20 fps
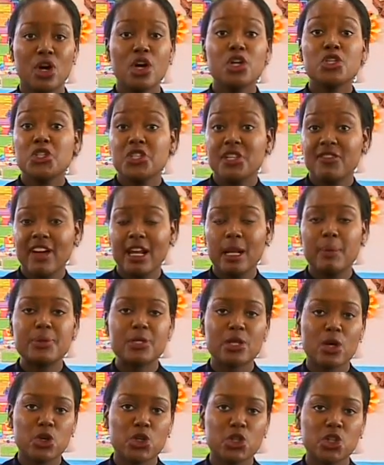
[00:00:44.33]
To develop
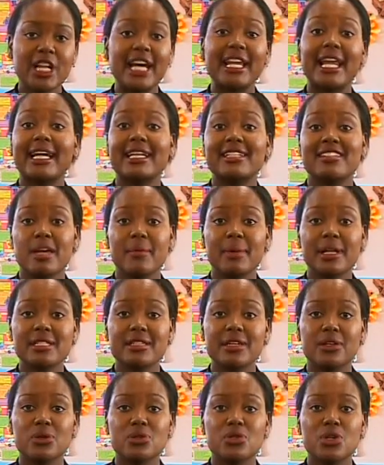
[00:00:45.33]
social and academic
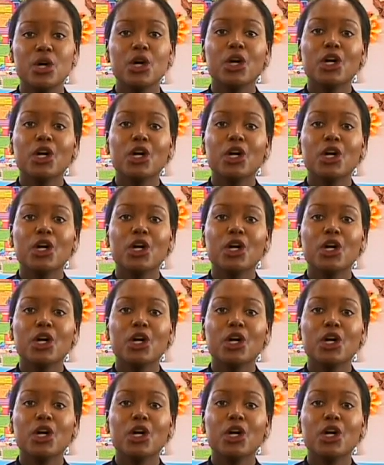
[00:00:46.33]
skills,